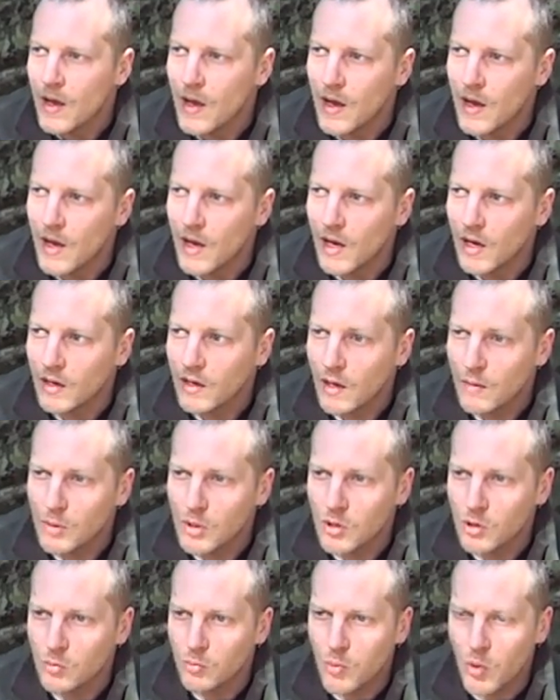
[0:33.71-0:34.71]
A couple
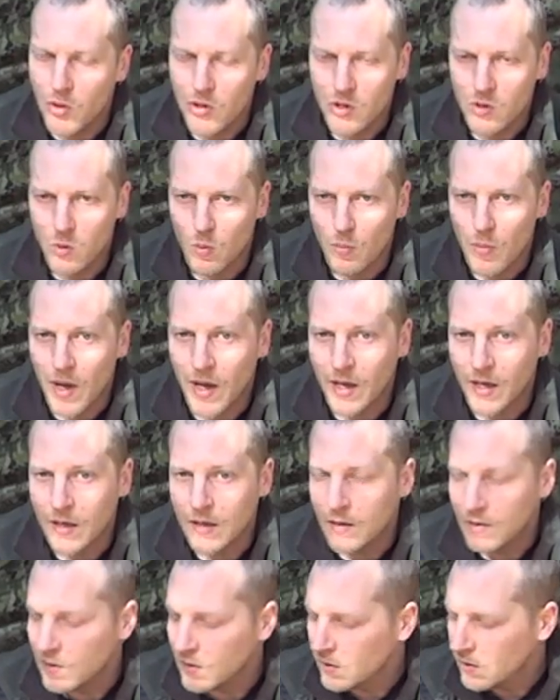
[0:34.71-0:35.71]
of good points were made